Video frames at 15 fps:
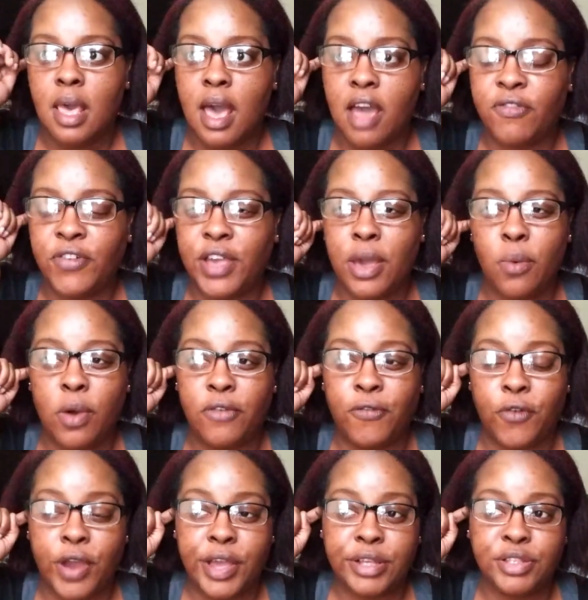I forget what
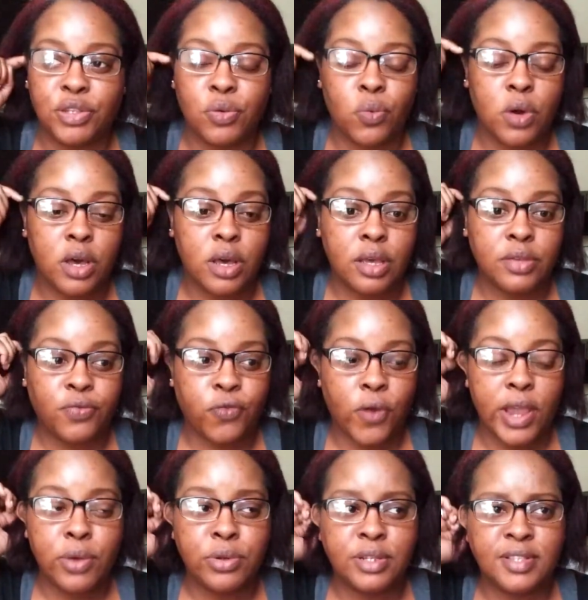fragrance it was.
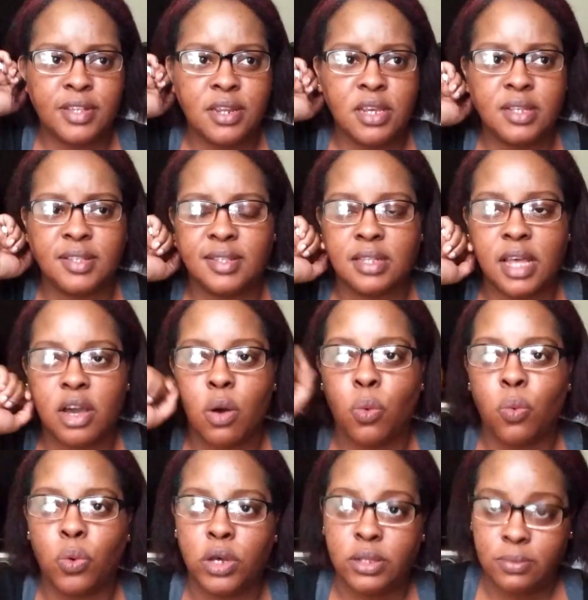Fragrance it is. It's like a
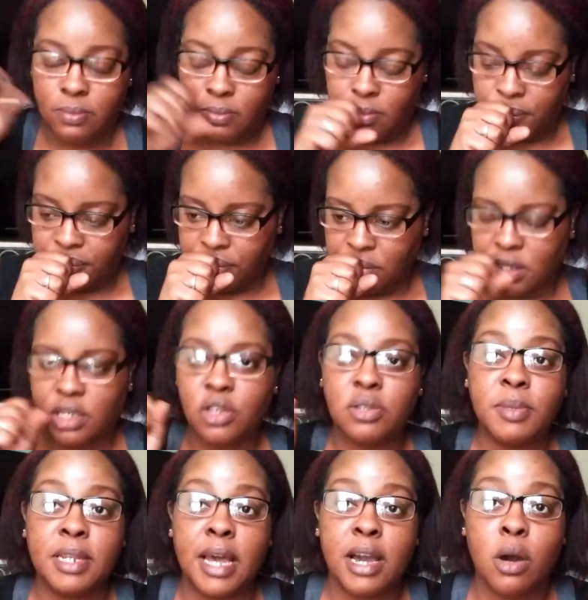wood,
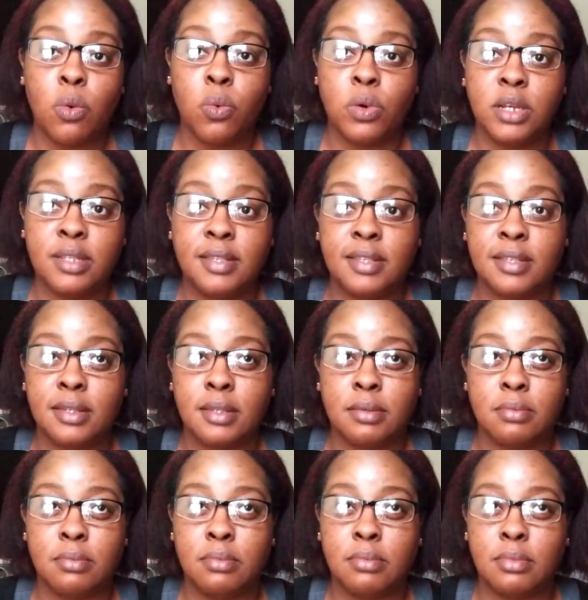excuse me, like a woods
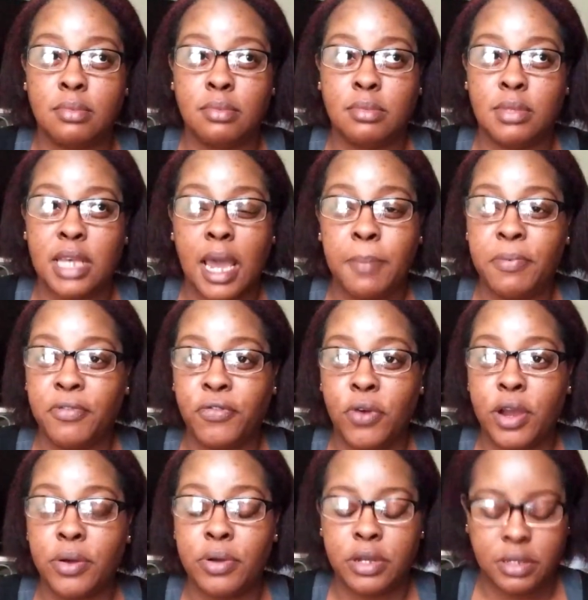type of
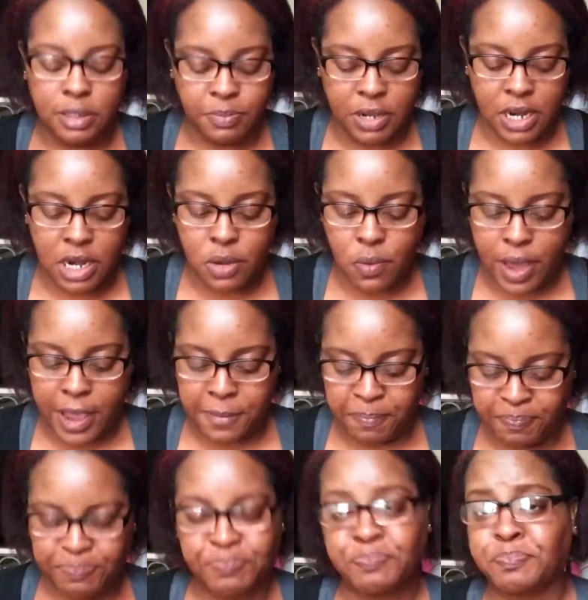fragrance. But anyway,
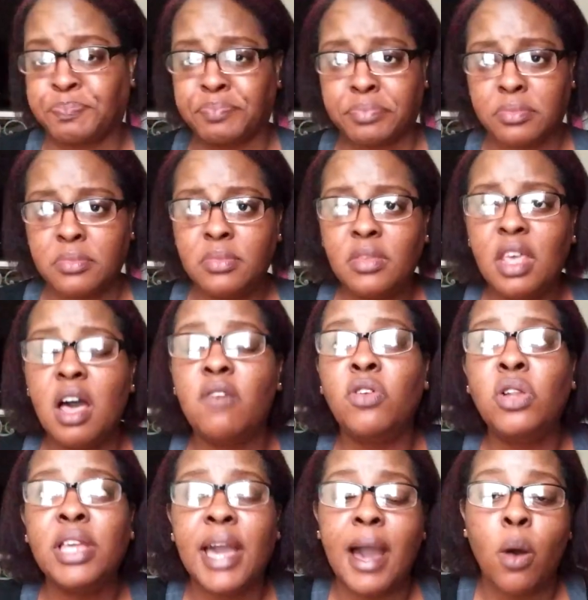I've
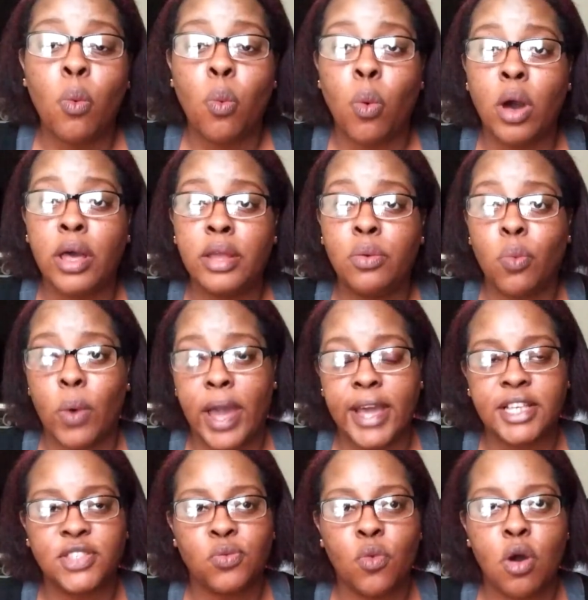only got one
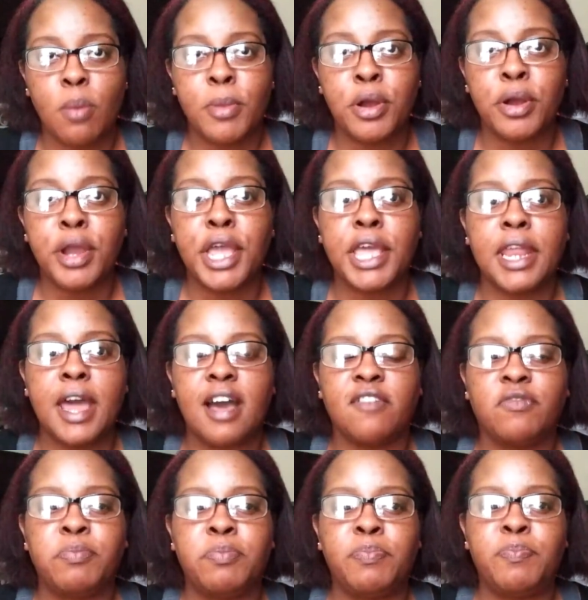wax warmer and
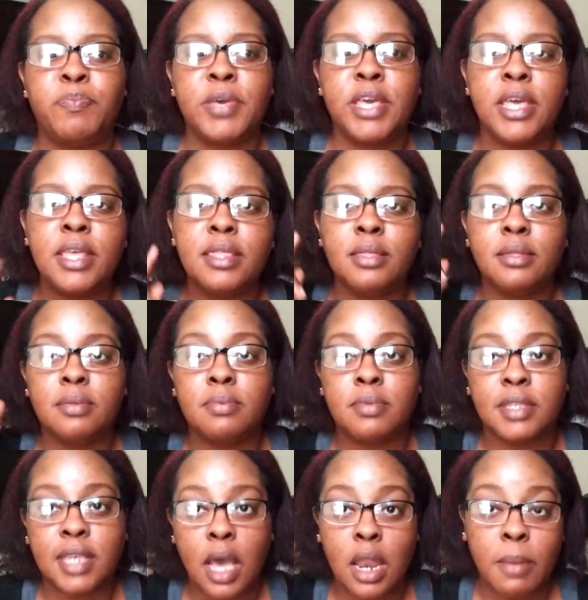I've been
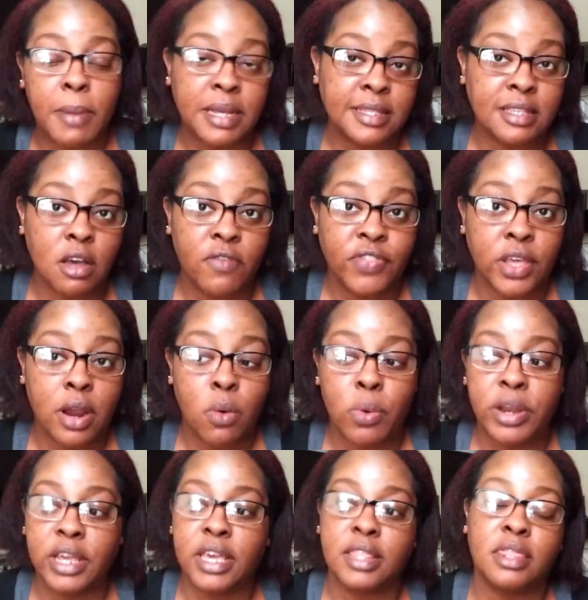telling myself that I
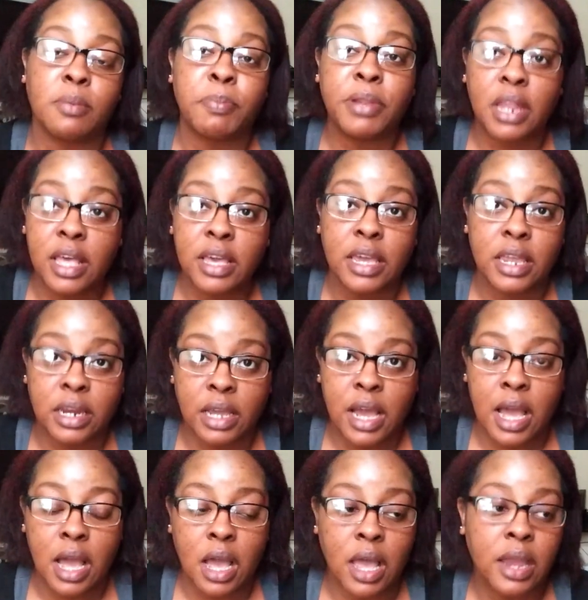want to get the plug-in
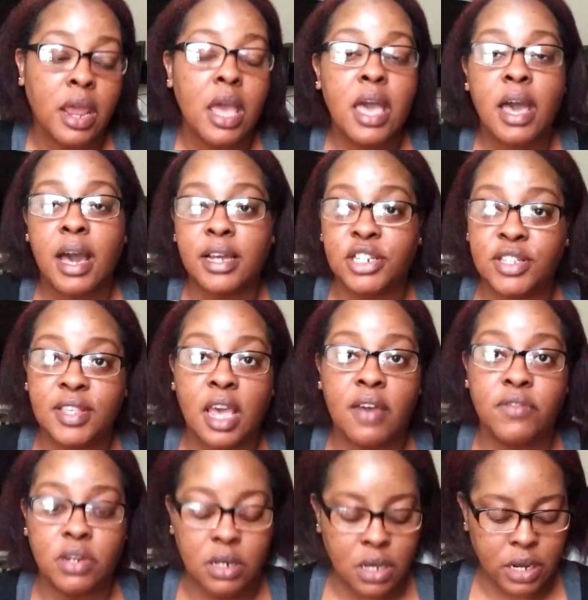kind. I just
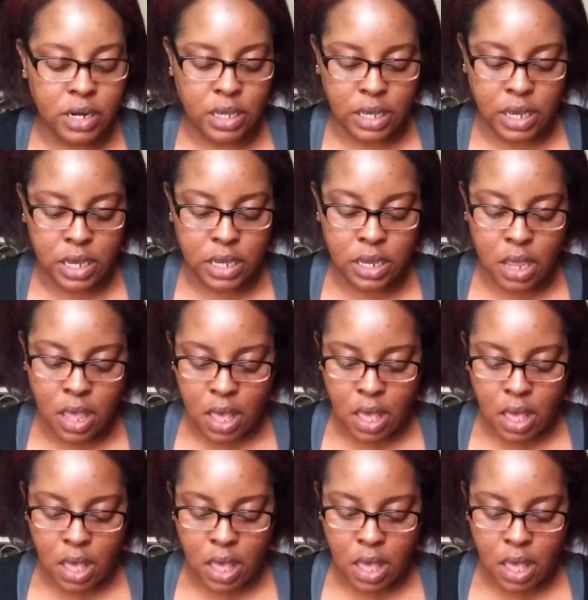haven't done it yet.